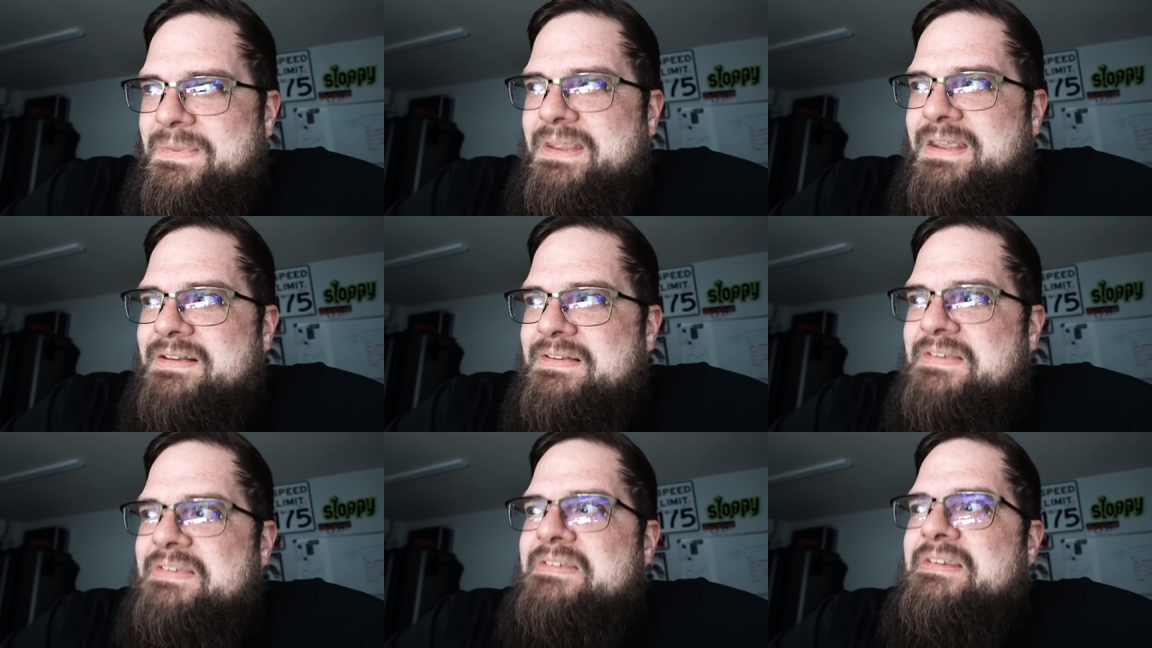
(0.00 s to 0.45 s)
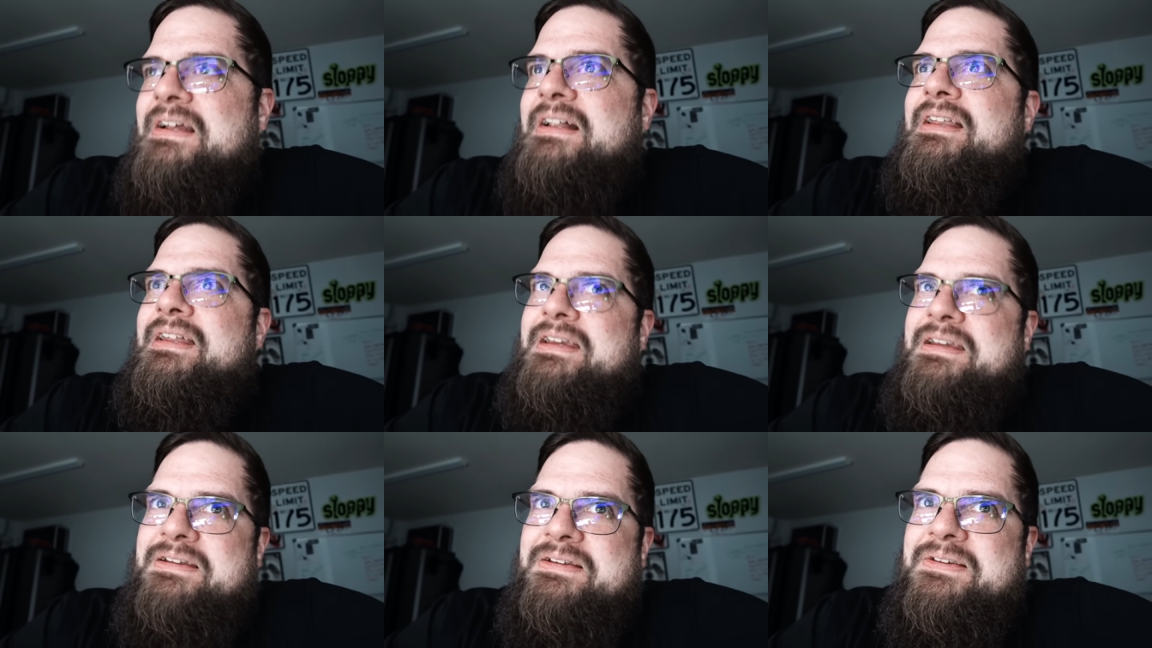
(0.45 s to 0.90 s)
it's
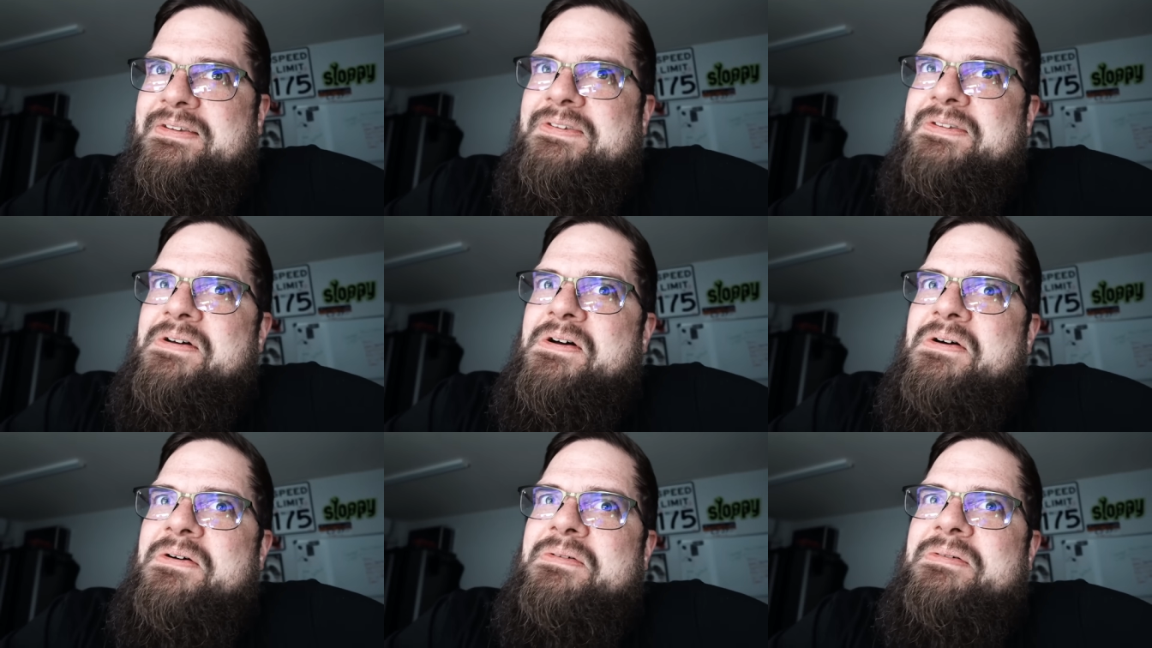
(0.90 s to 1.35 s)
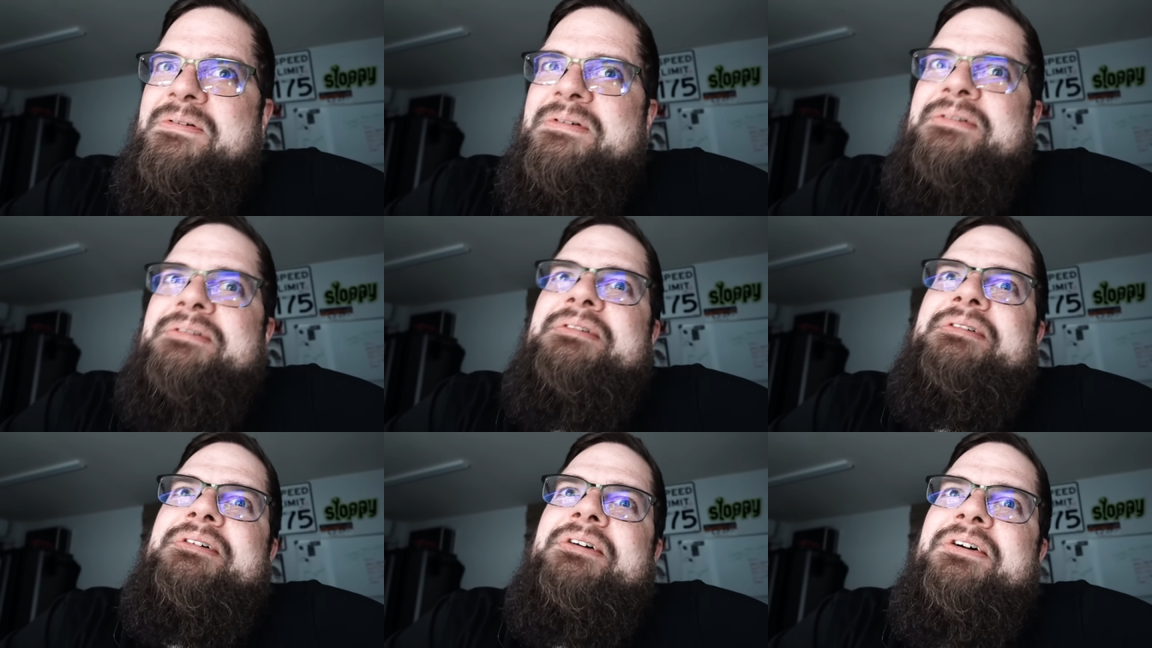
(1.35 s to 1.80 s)
silly so
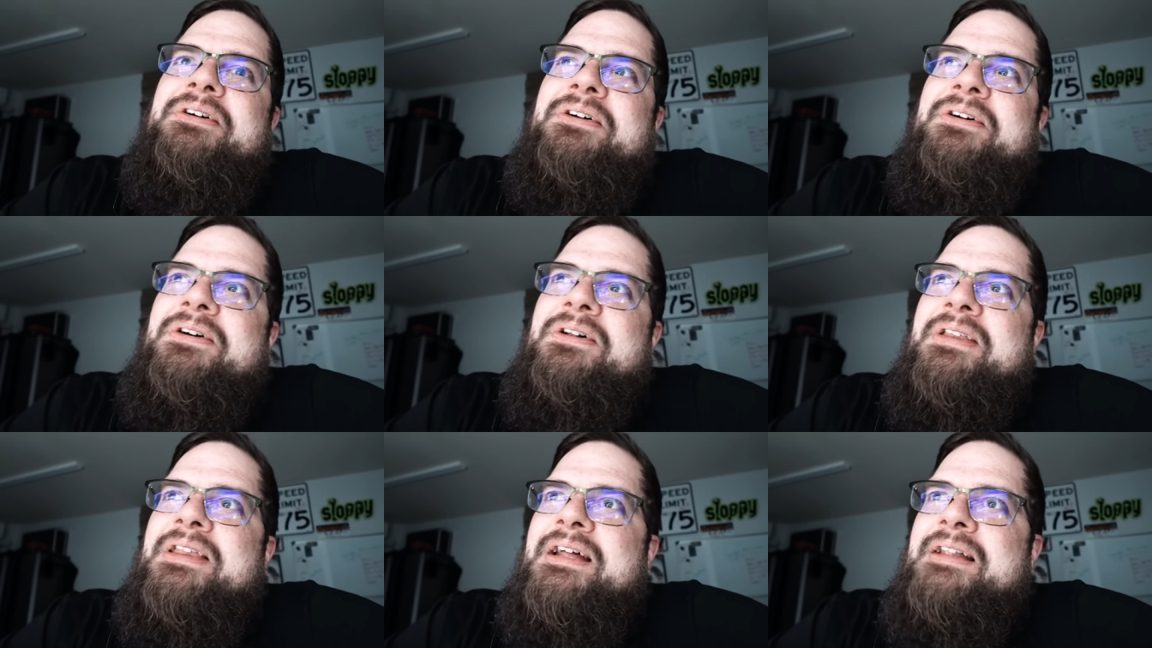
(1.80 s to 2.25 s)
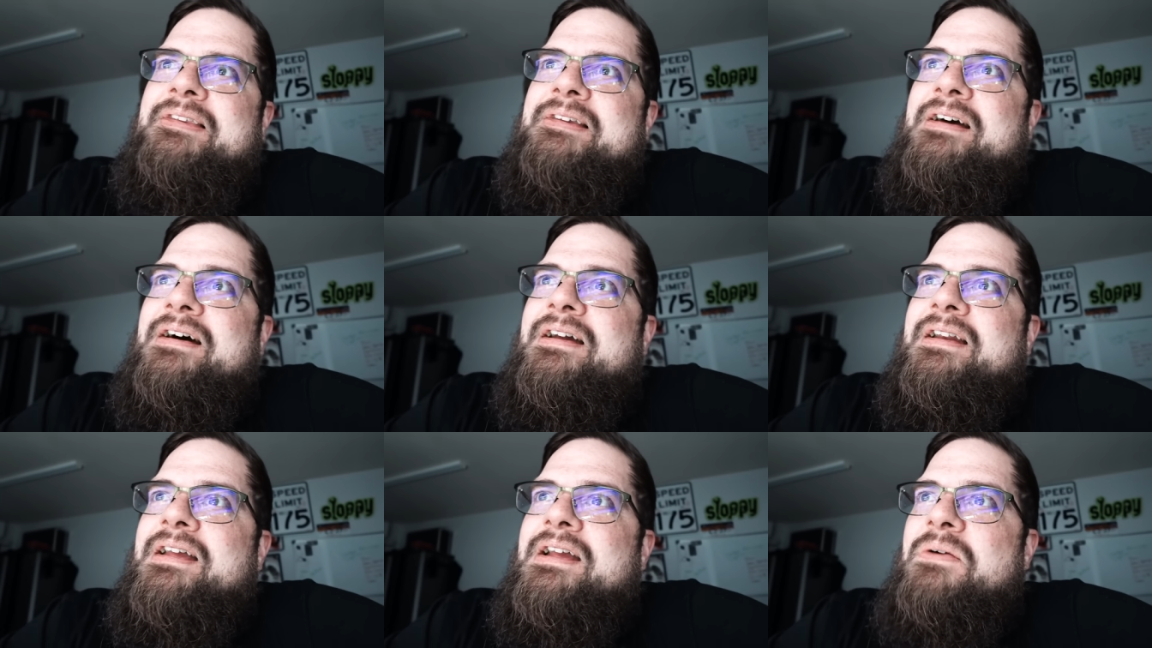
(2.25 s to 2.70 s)
all that's
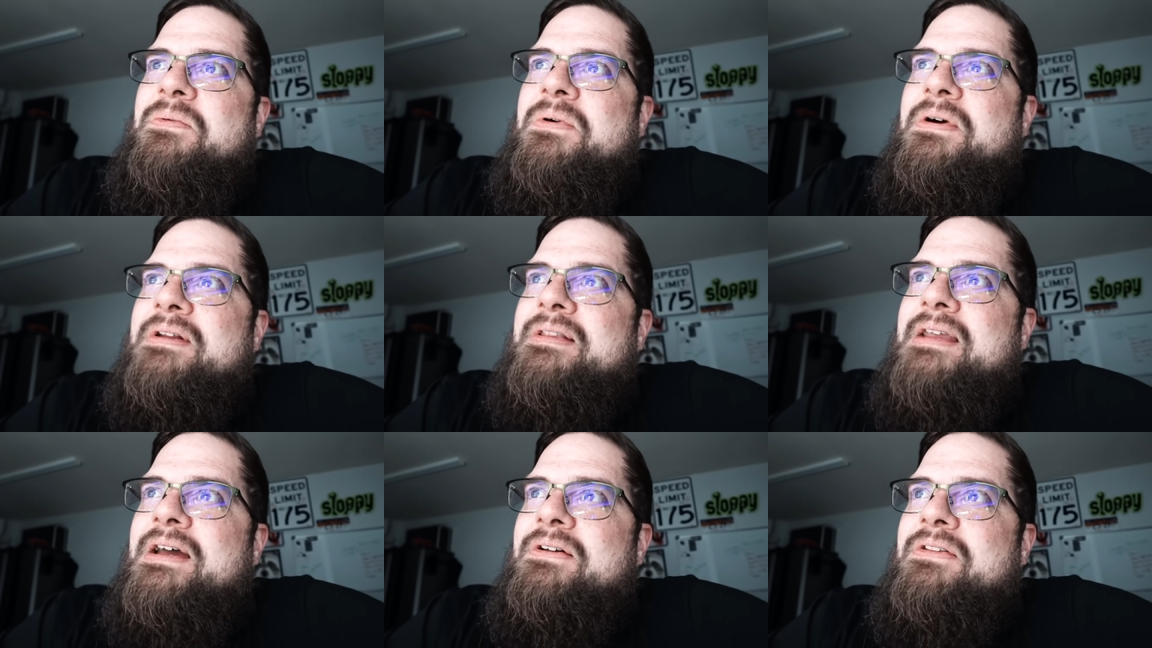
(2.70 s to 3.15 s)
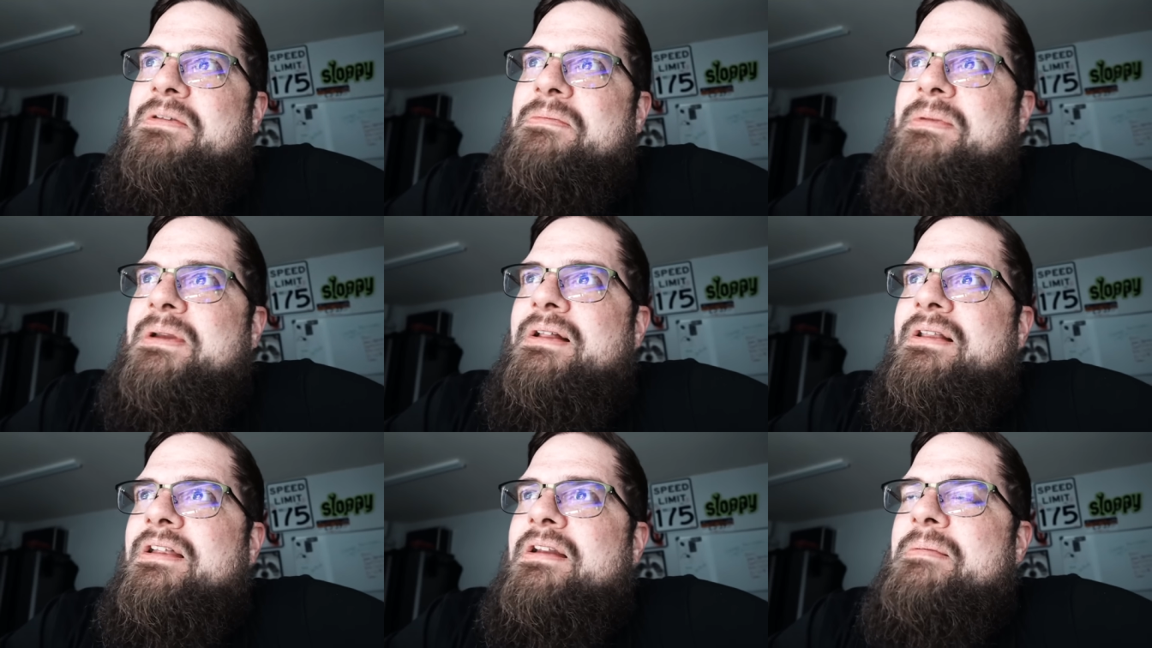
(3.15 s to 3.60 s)
got to get worked out to
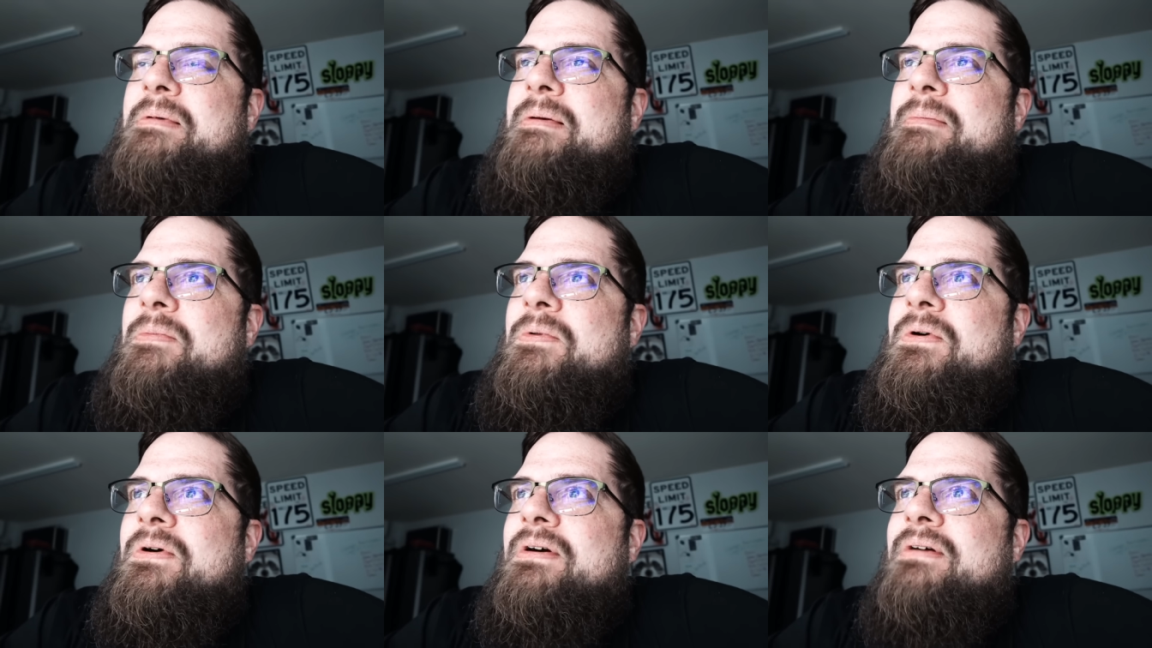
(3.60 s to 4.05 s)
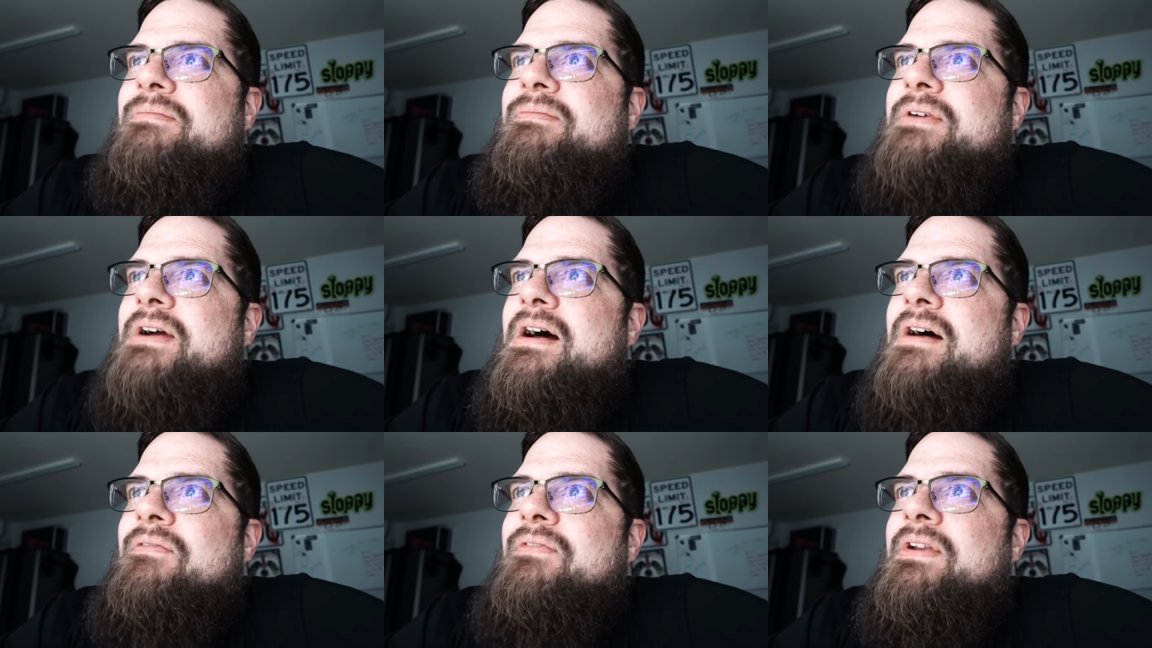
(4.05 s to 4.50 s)
be a little bit more
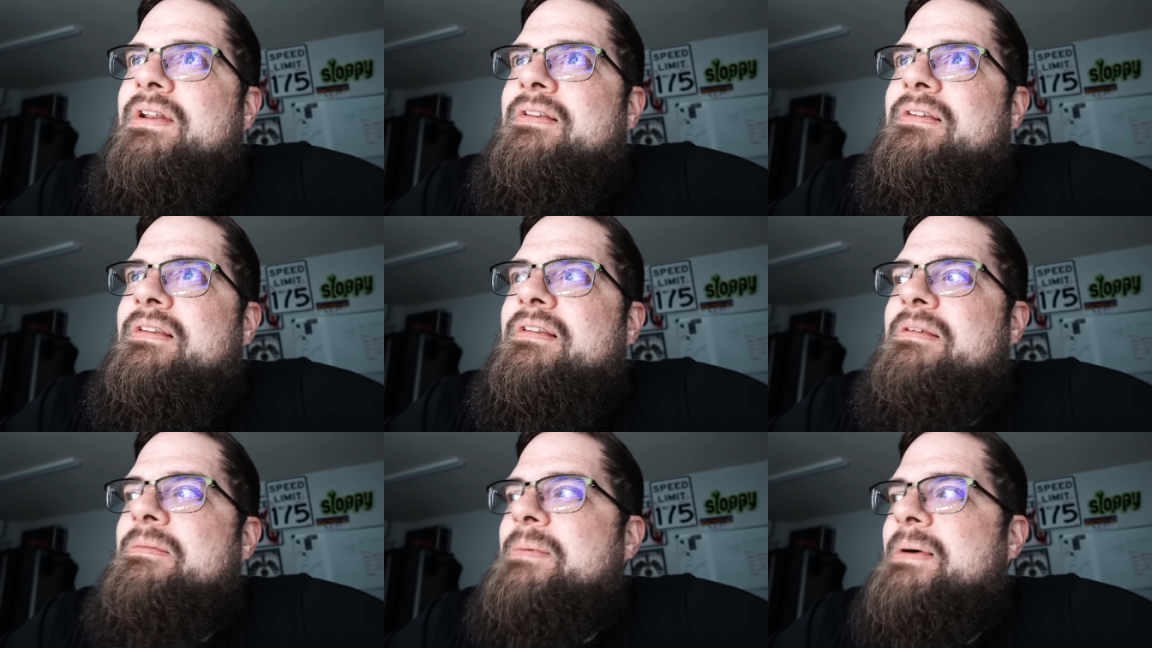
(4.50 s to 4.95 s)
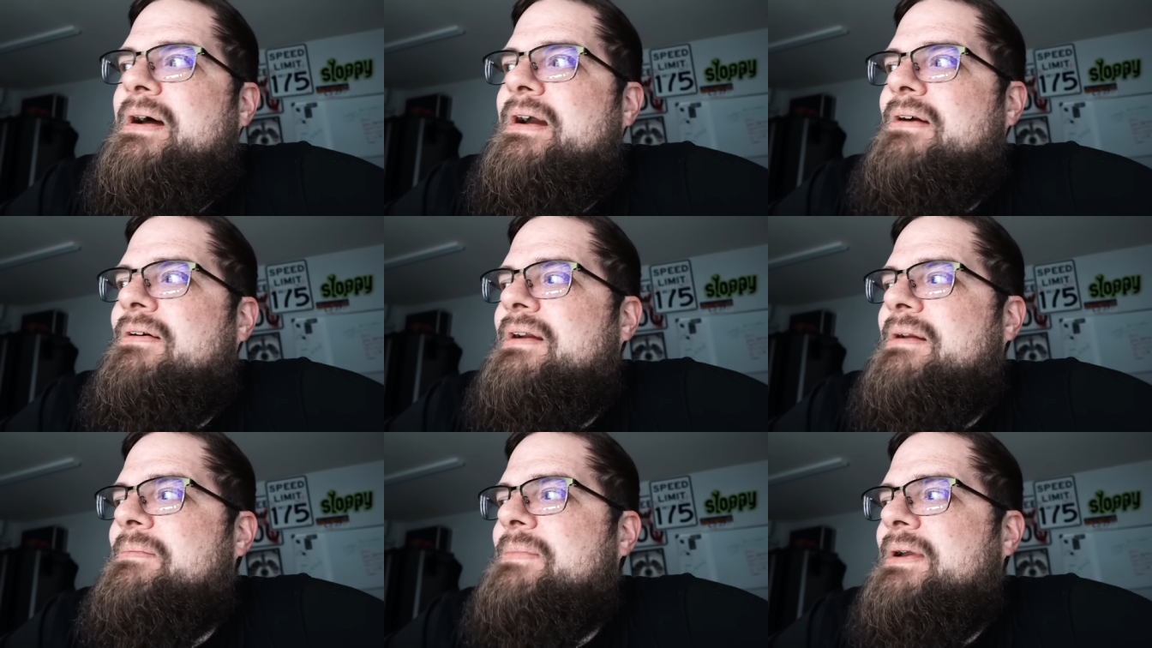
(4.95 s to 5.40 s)
confidence
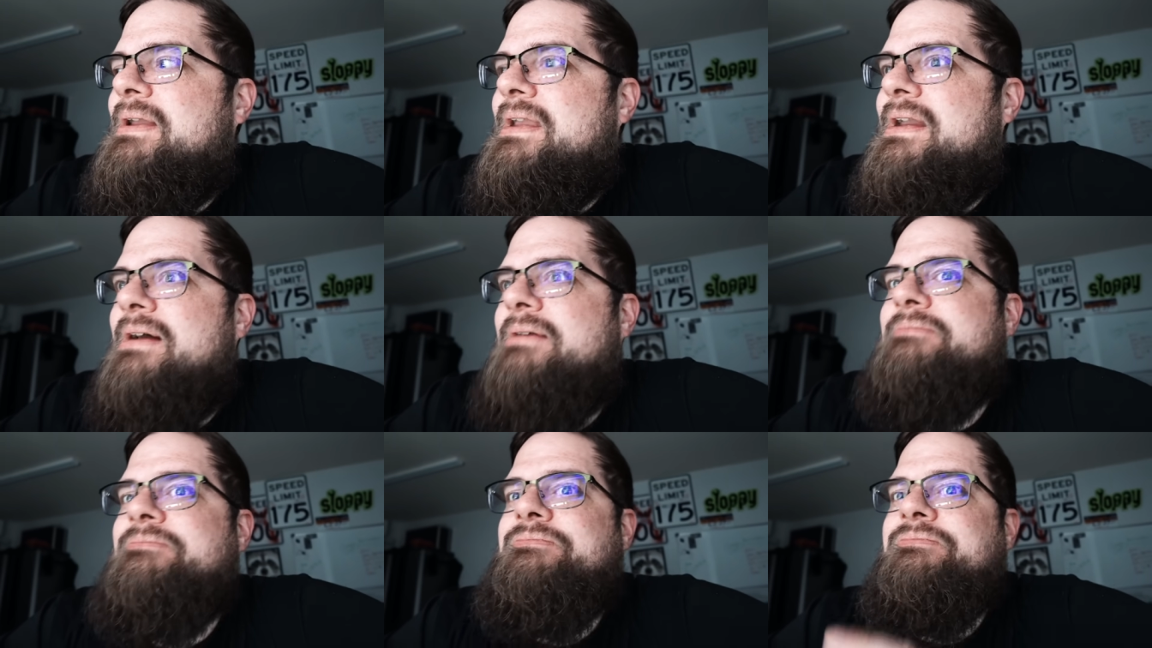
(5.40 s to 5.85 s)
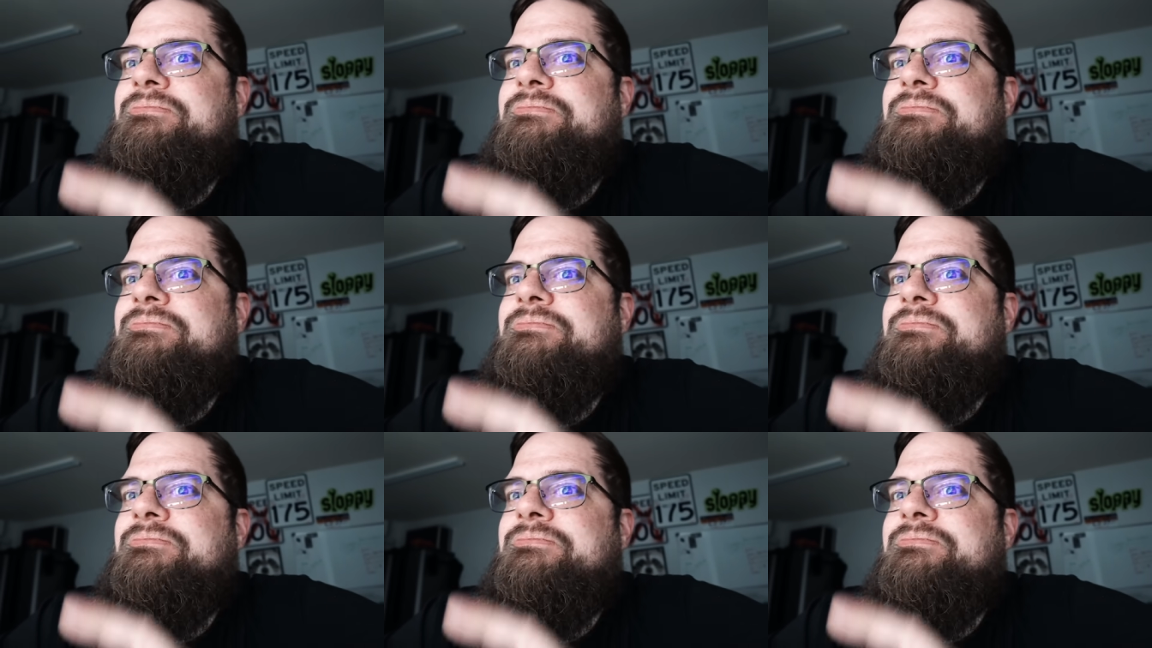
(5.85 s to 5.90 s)
inspiring but yeah